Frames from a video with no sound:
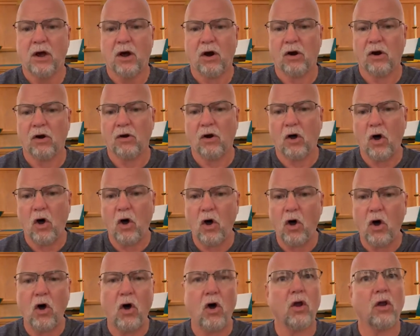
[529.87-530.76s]
are
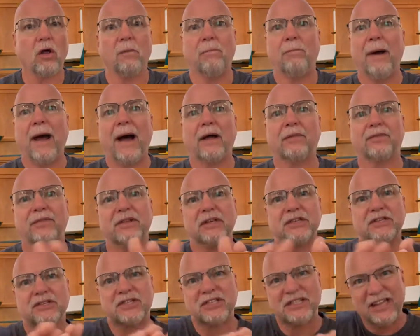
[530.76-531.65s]
all about
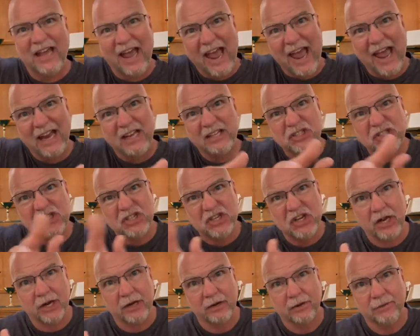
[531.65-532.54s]
this
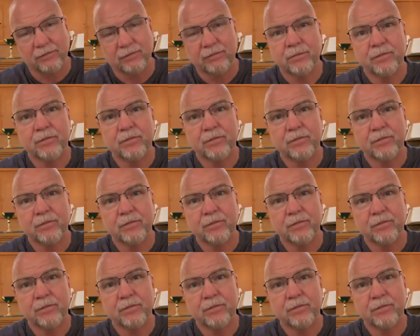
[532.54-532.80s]
tension.